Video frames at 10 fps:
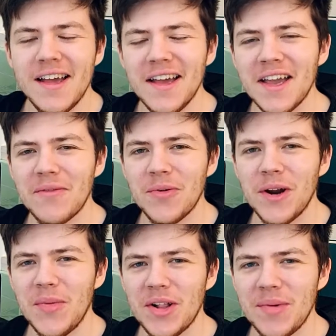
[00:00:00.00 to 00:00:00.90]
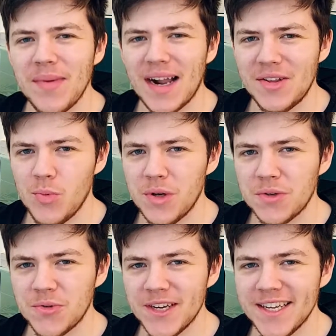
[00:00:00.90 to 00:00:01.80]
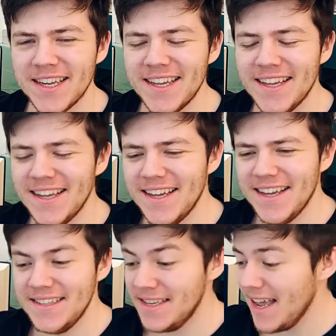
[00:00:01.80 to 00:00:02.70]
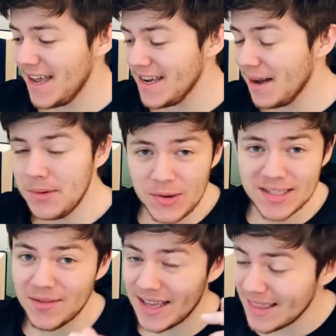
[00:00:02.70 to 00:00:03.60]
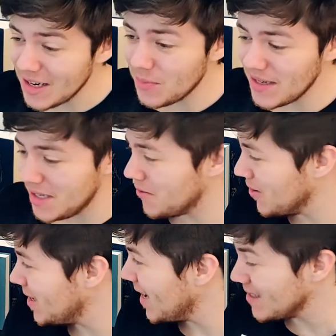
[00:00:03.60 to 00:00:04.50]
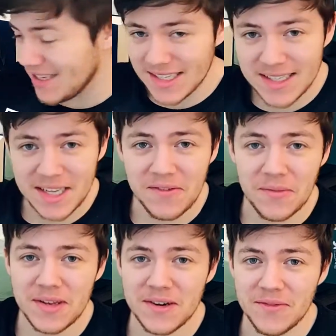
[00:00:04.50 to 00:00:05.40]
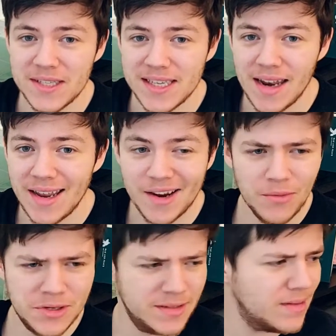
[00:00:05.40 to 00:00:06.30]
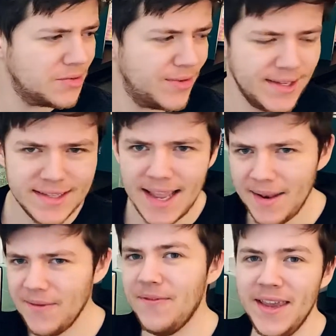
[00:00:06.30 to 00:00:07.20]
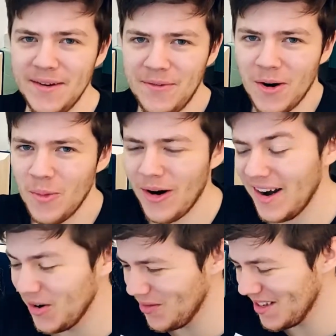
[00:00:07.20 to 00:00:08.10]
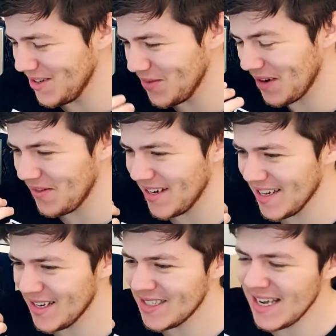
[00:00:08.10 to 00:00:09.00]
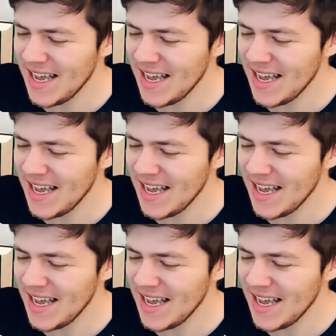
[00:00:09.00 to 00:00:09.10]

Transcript: Hey everyone, and welcome back to the Whittle's Read. Today I'm doing something a little bit different, as you can see from the different setting, which is literally 10 feet from where I normally shoot my videos.